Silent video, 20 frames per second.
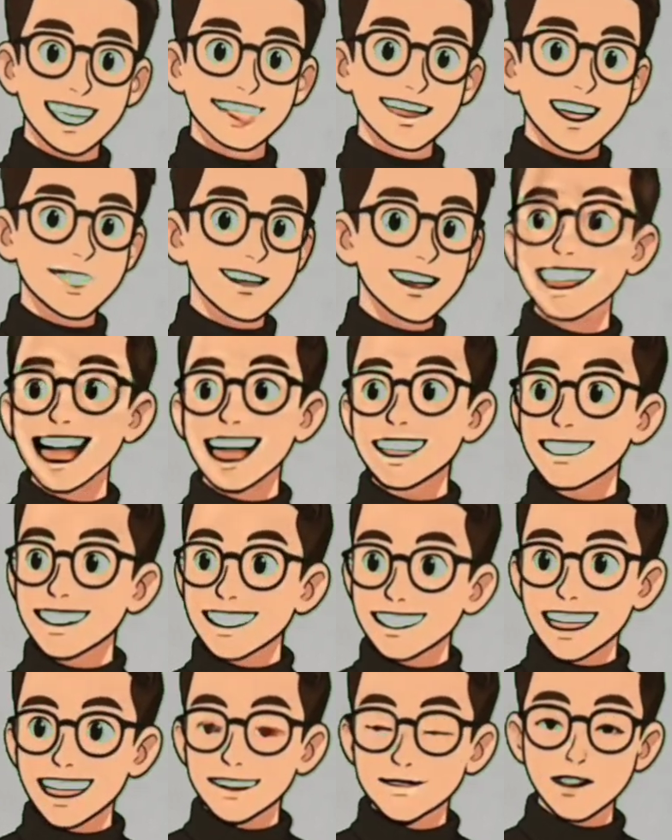
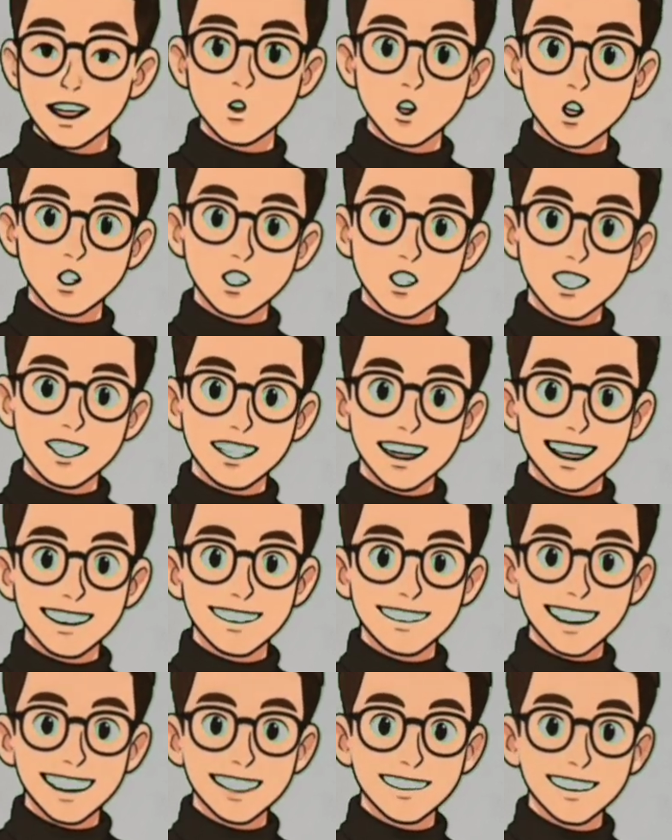Physicists, you will learn later in this
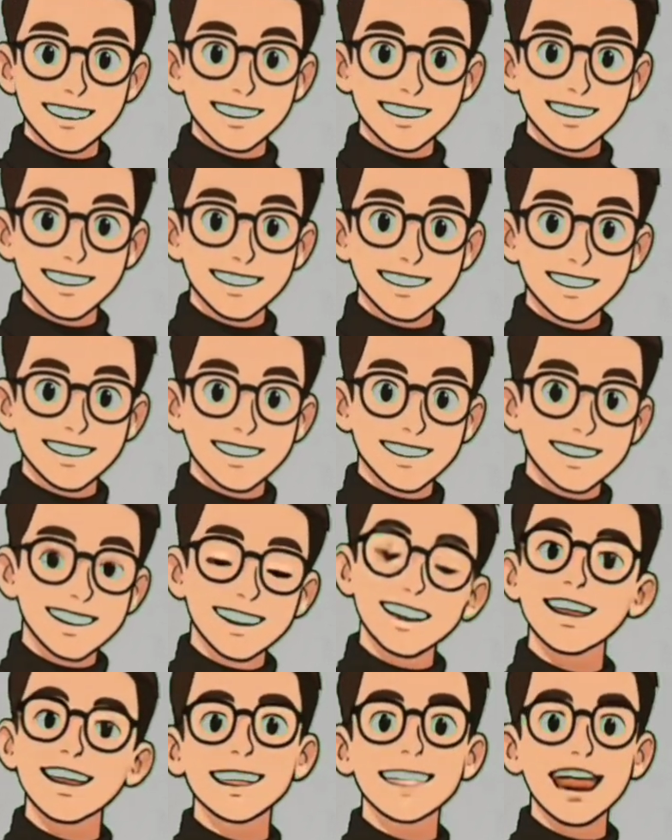chapter,
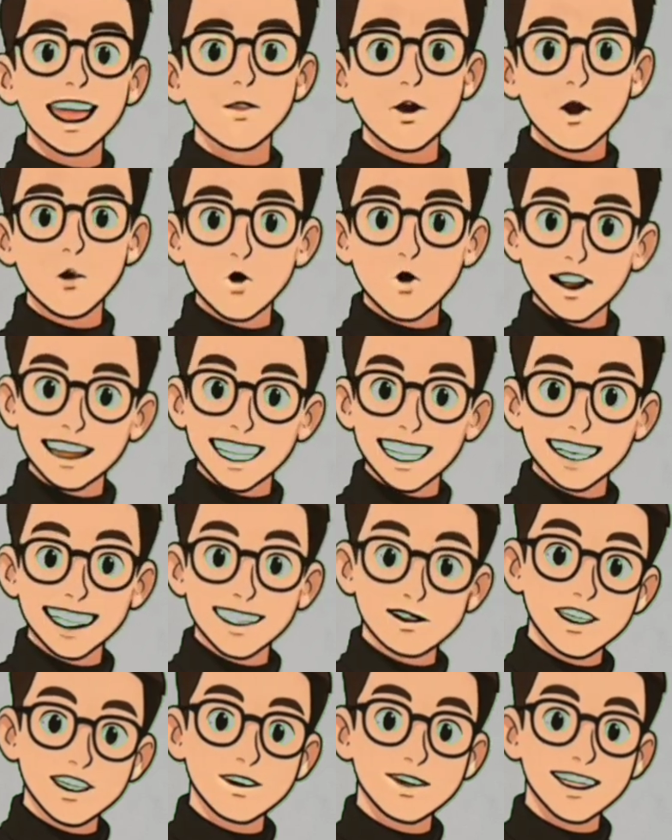that light is a
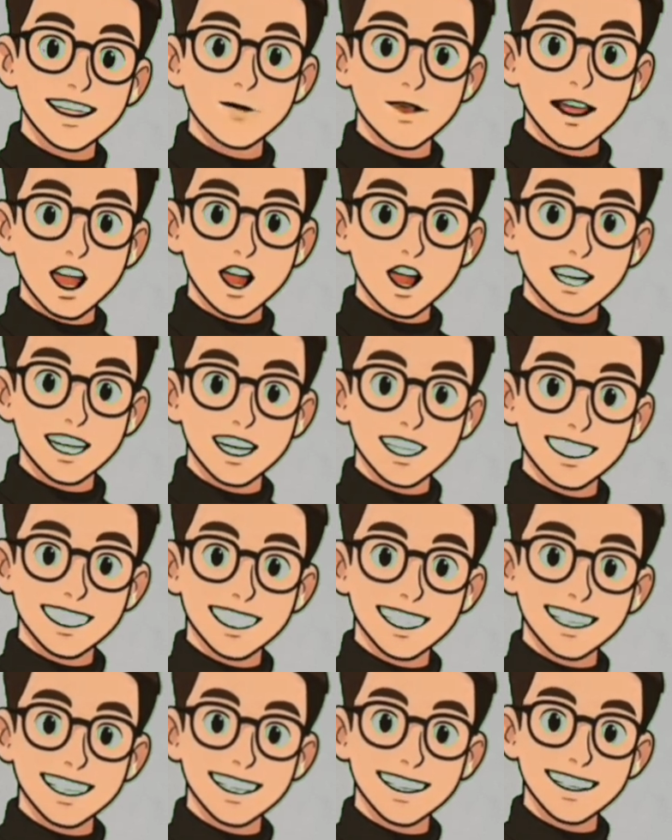transverse wave that does
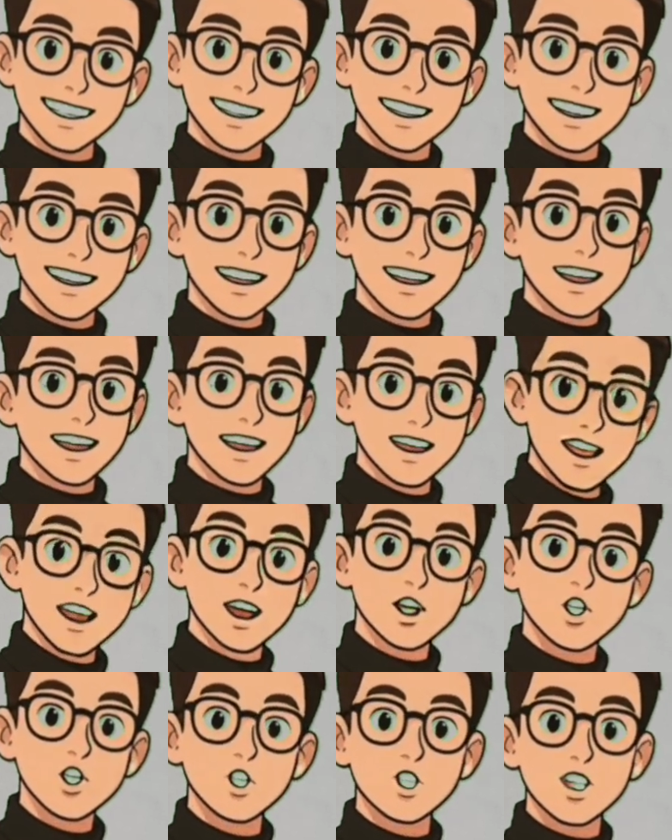not need a medium for
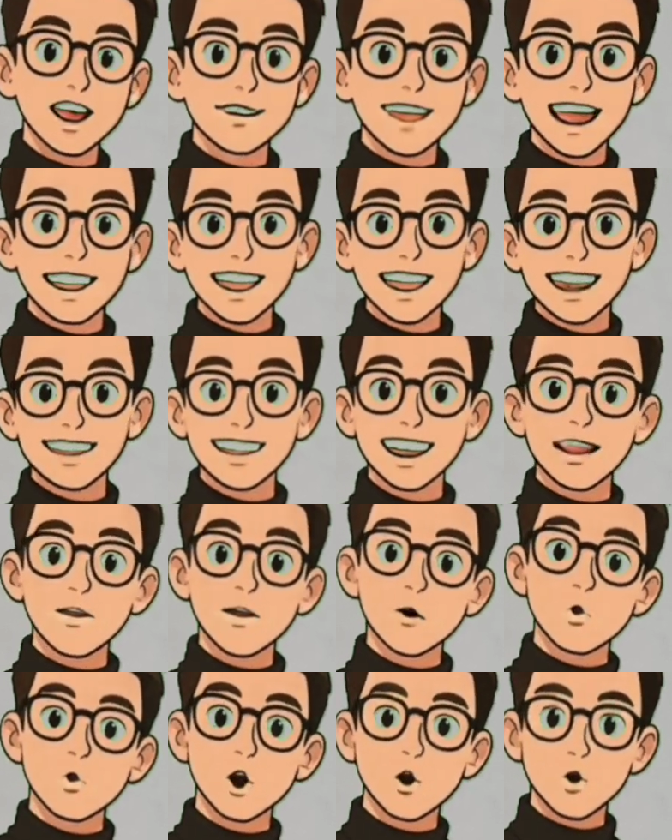propagation.
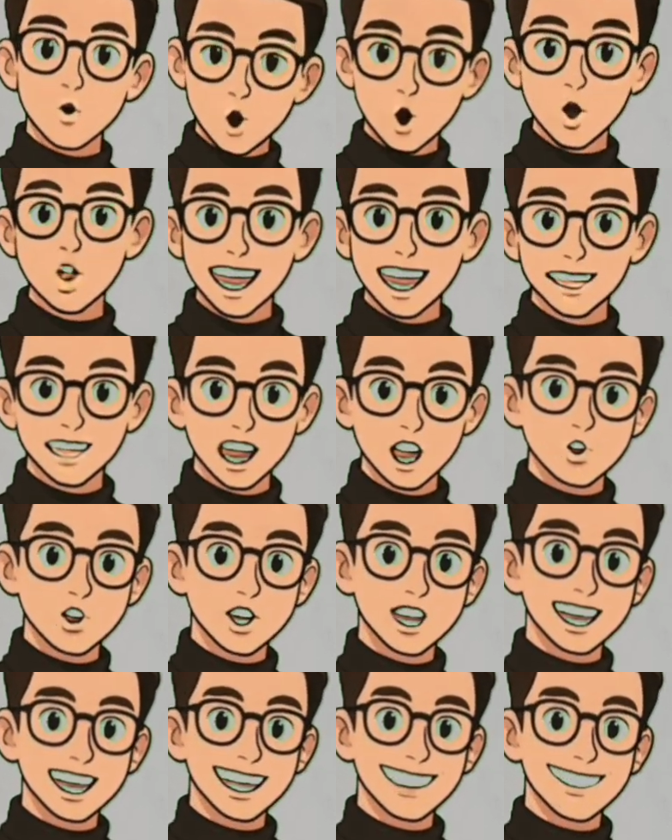Some
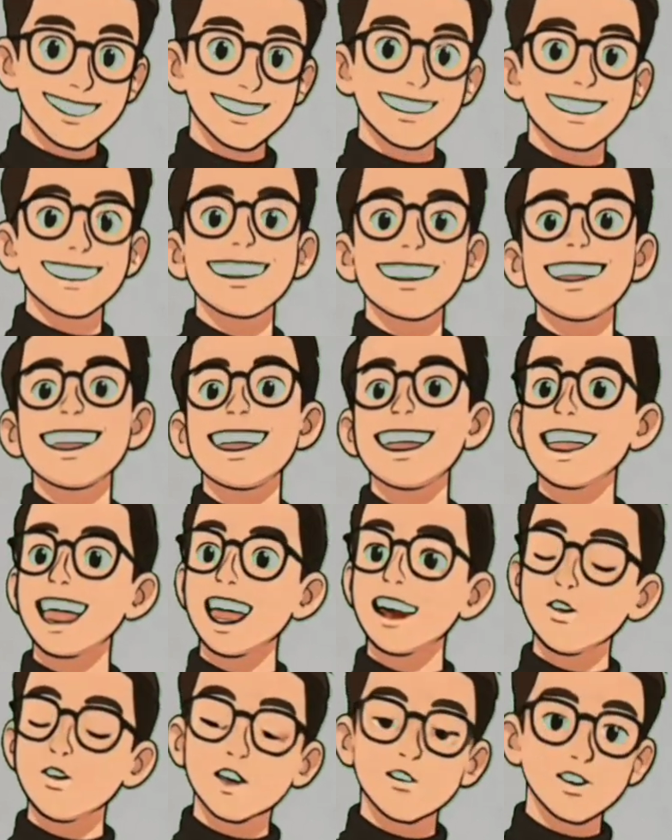waves, such as water
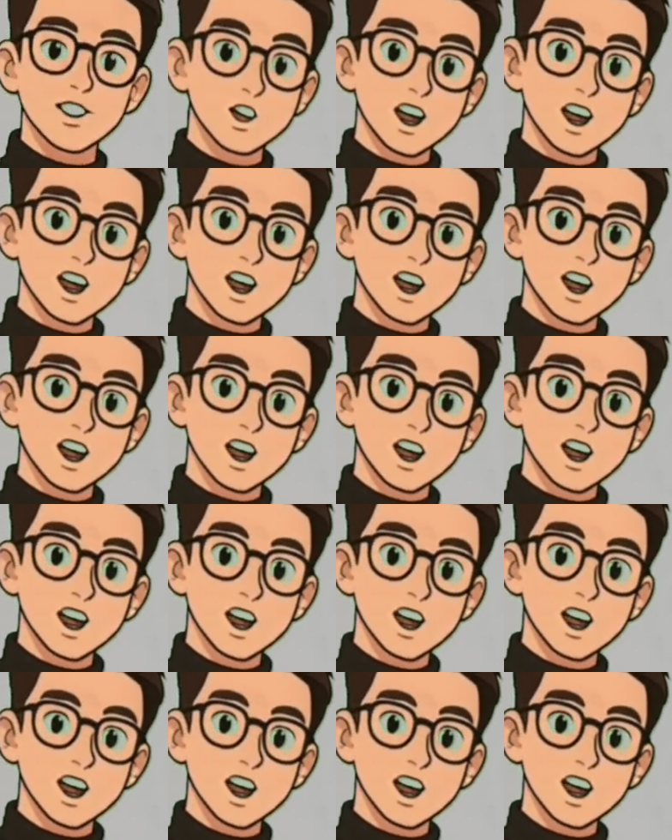waves,